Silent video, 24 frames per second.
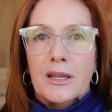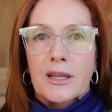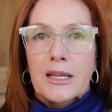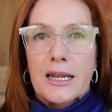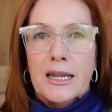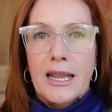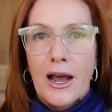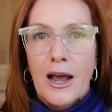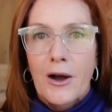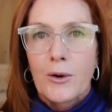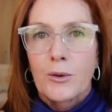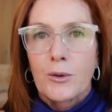
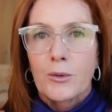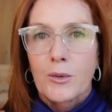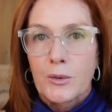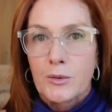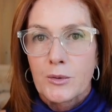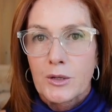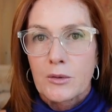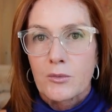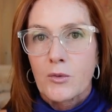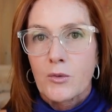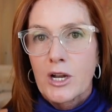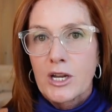Now, we
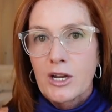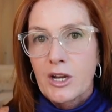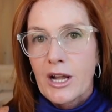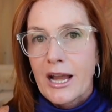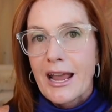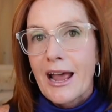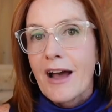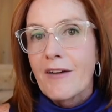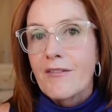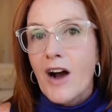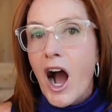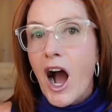wouldn't want you to
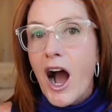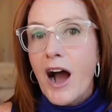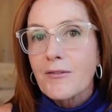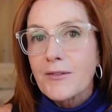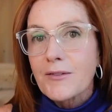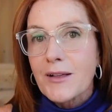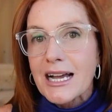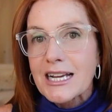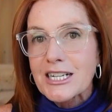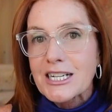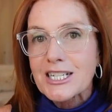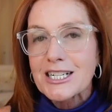have hot
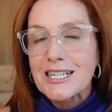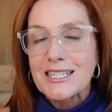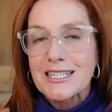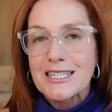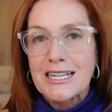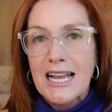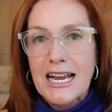flashes,